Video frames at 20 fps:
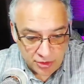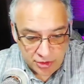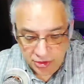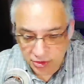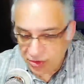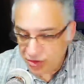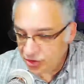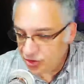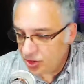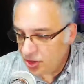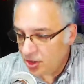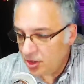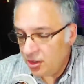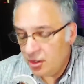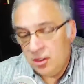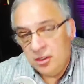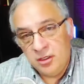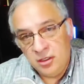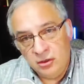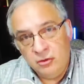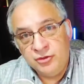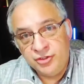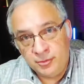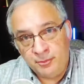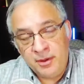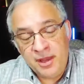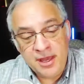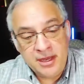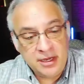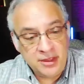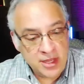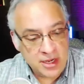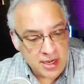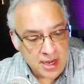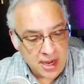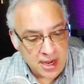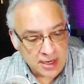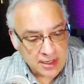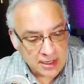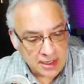which was a pain in the
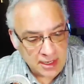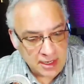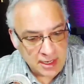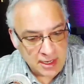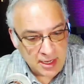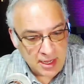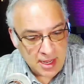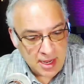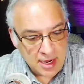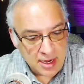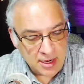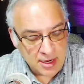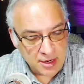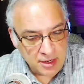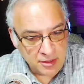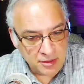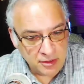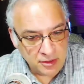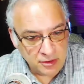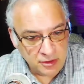neck, and